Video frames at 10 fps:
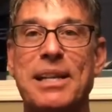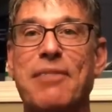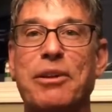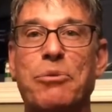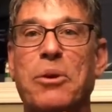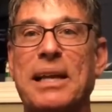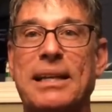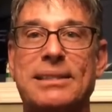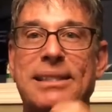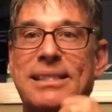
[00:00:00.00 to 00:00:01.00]
and every
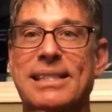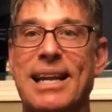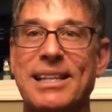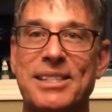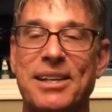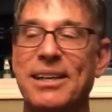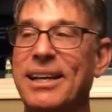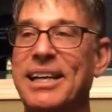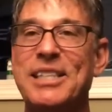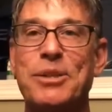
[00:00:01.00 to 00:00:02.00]
Rolex since then is a
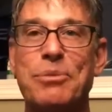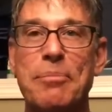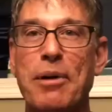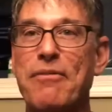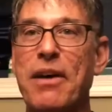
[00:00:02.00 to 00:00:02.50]
ripoff?